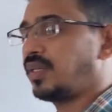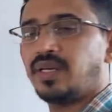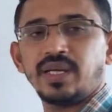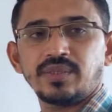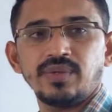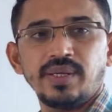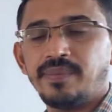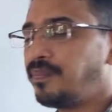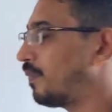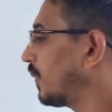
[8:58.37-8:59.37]
Correct only?
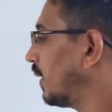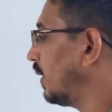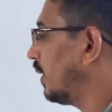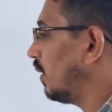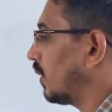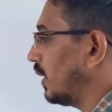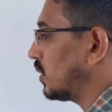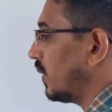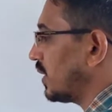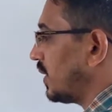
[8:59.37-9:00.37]
Okay,
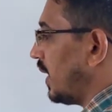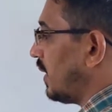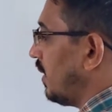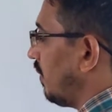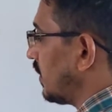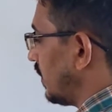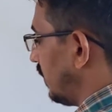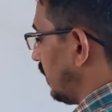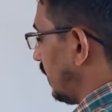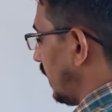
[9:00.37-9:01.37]
so what is the net
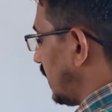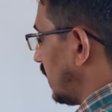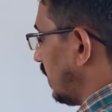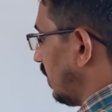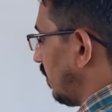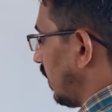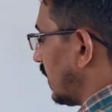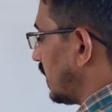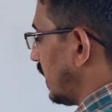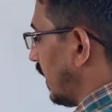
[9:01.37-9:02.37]
deviation? This
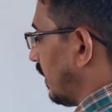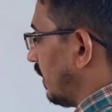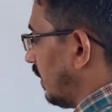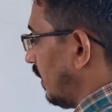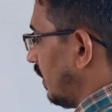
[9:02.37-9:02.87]
plus that.